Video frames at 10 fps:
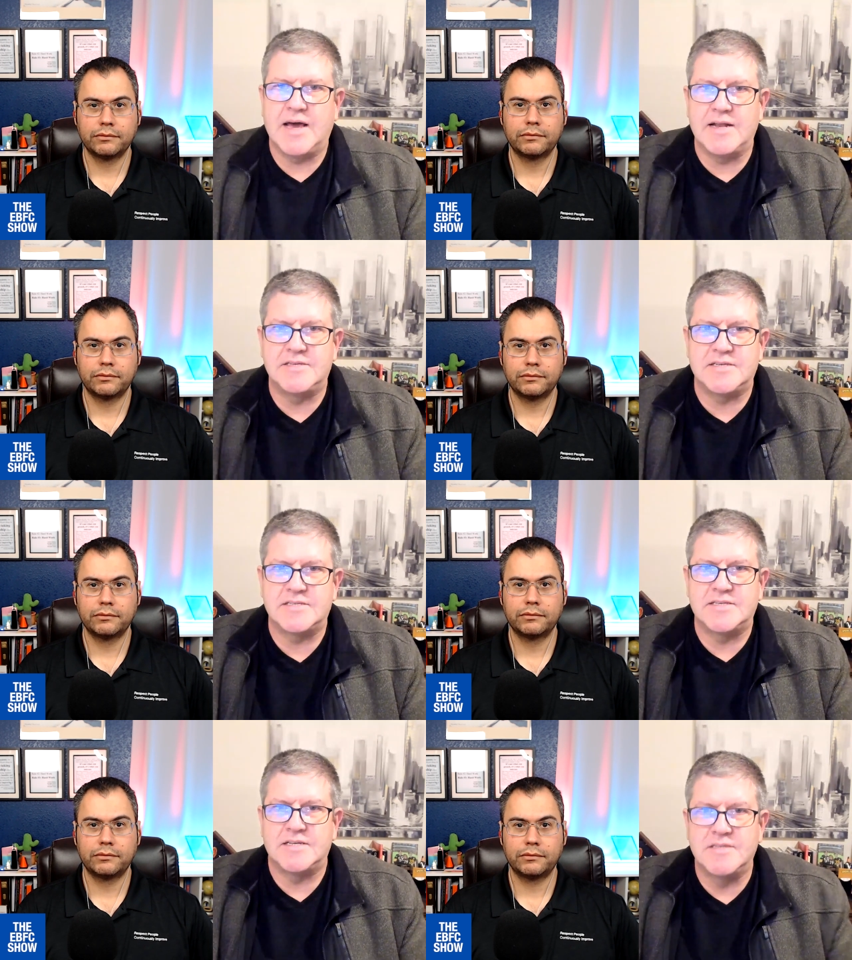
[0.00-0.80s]
Speaker 1: It just
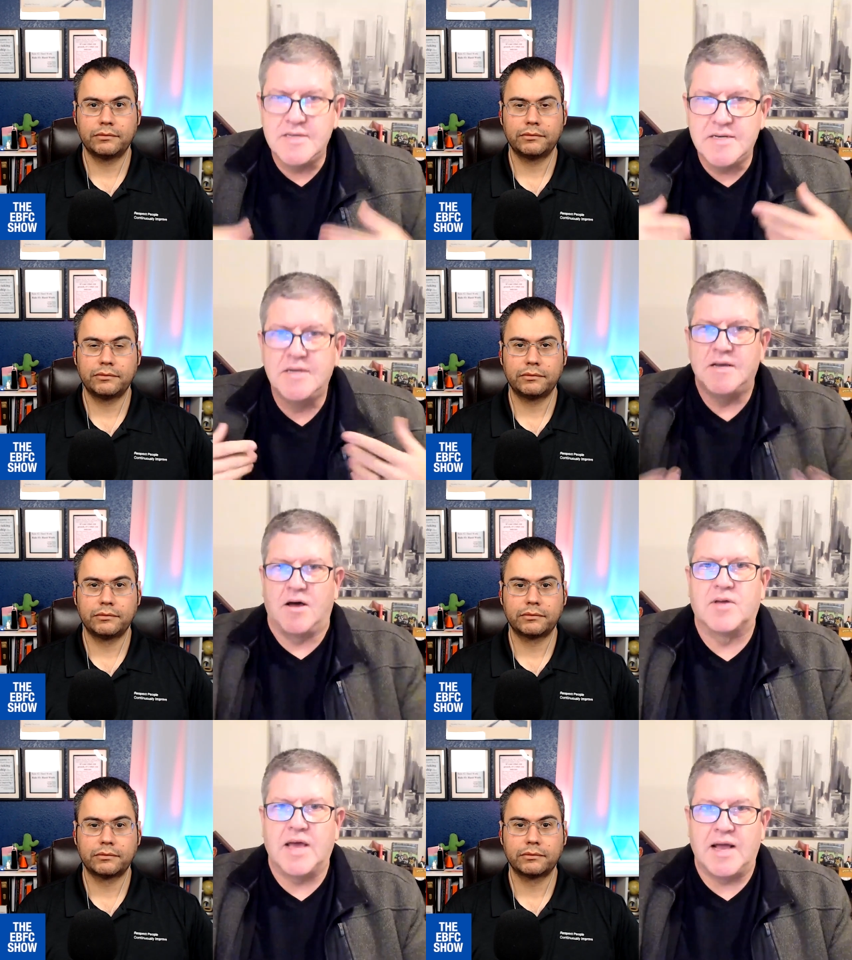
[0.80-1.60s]
says,
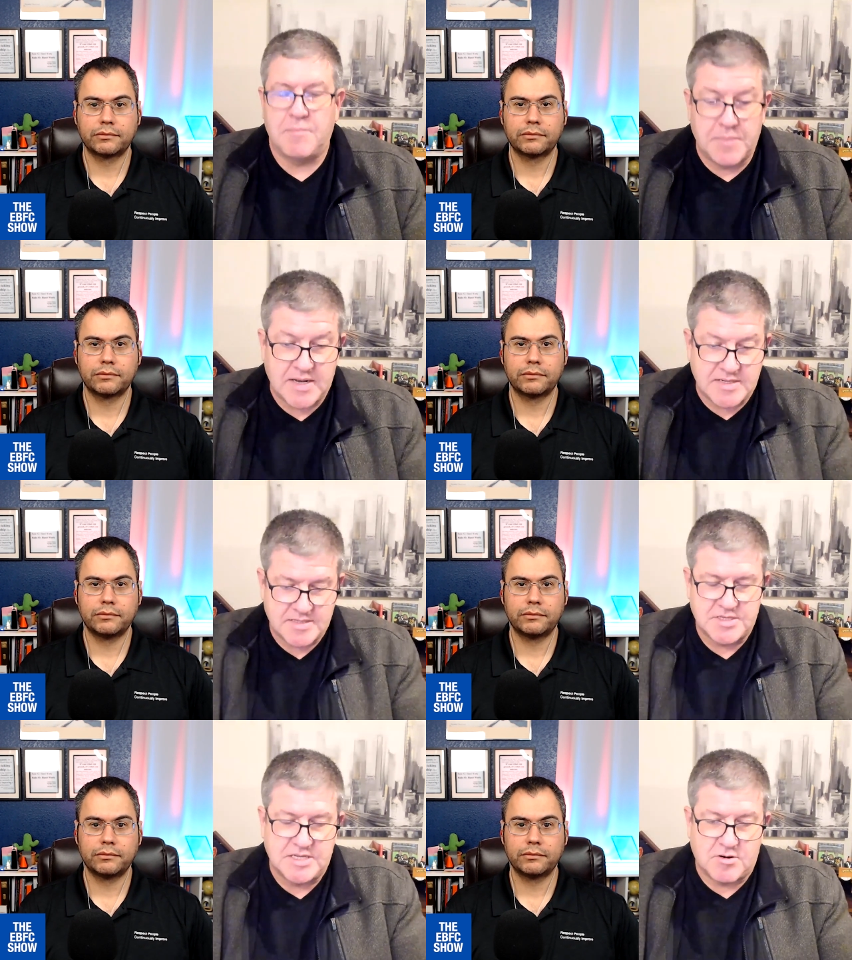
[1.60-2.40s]
okay but it's, it's
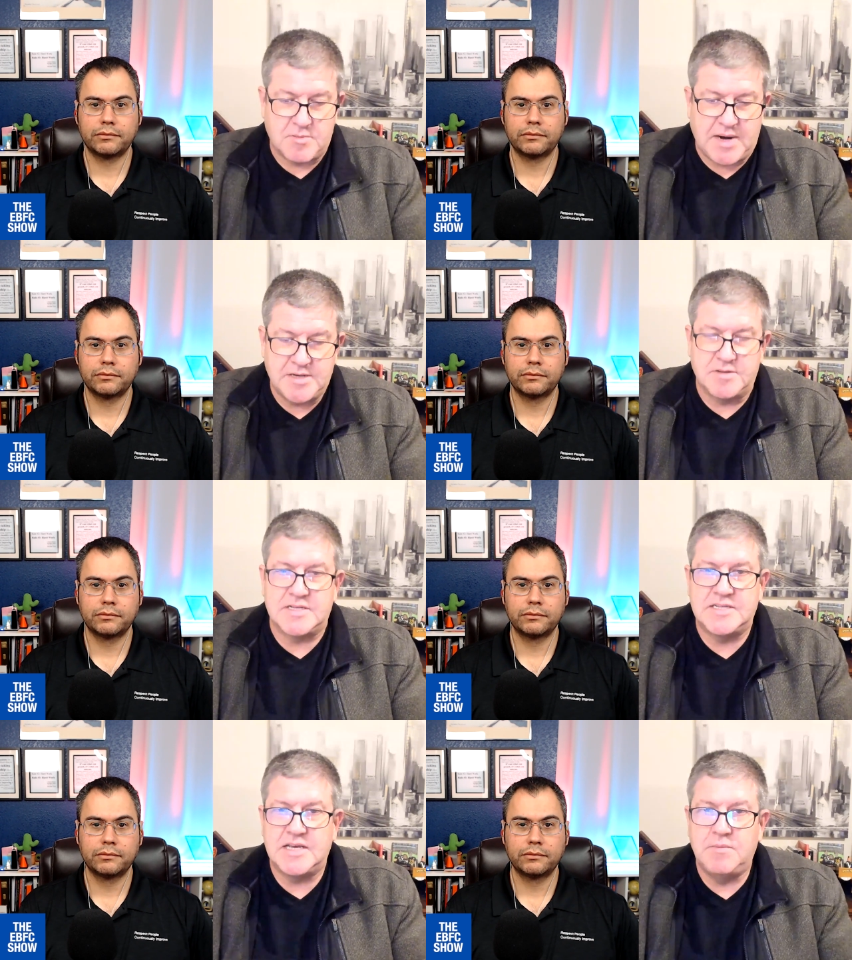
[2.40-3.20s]
it's a reminder to the
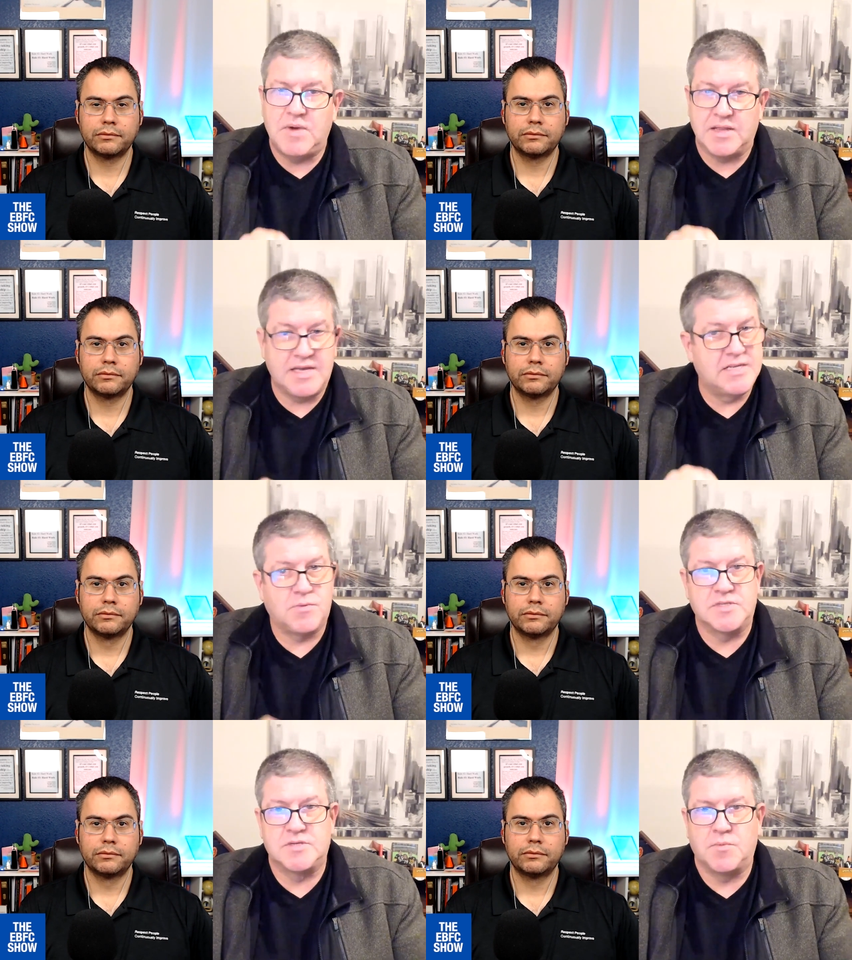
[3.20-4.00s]
team at least
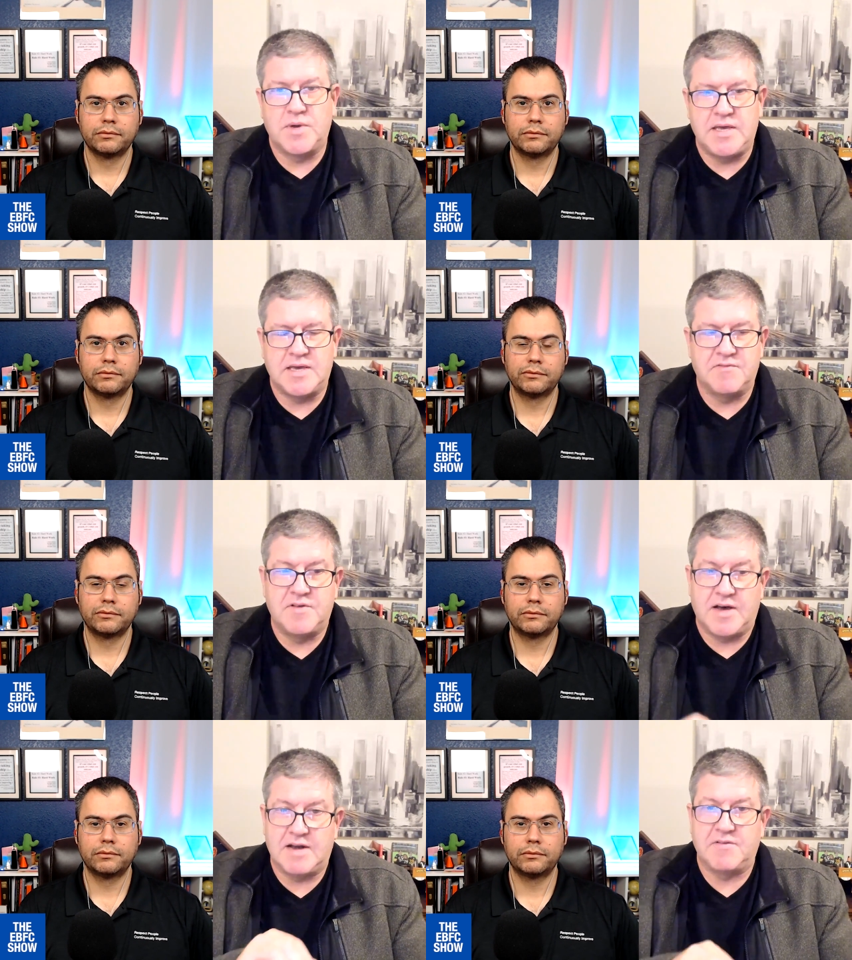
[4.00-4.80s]
once a week if
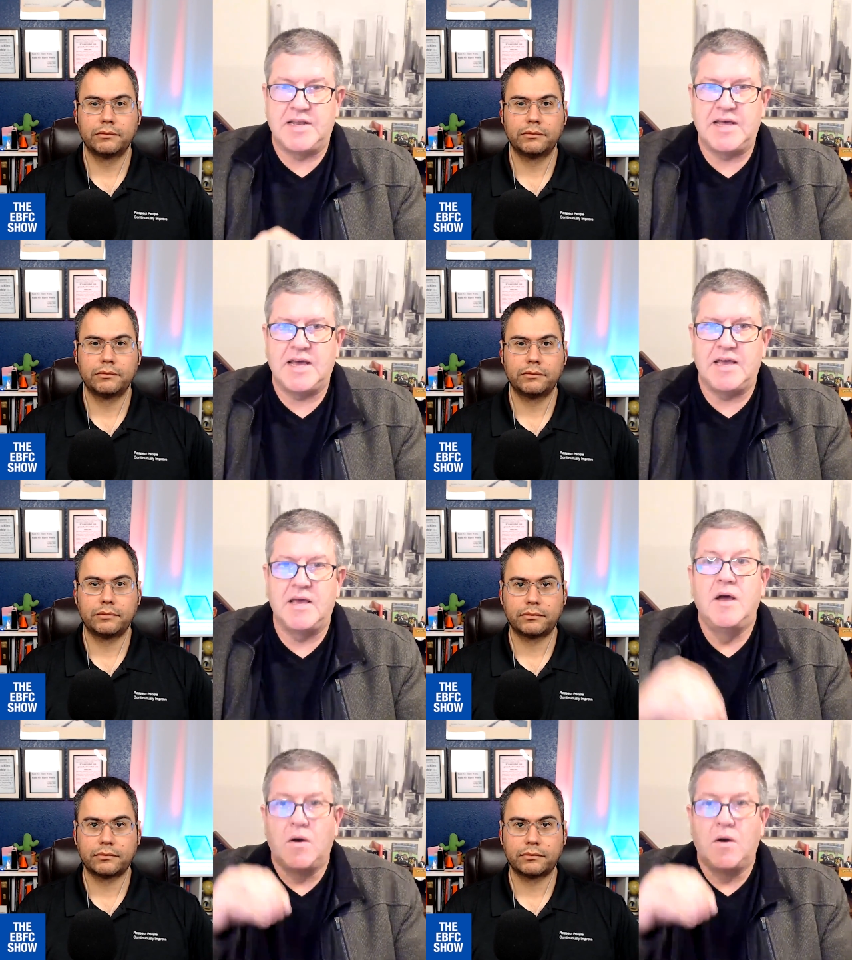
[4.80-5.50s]
not every day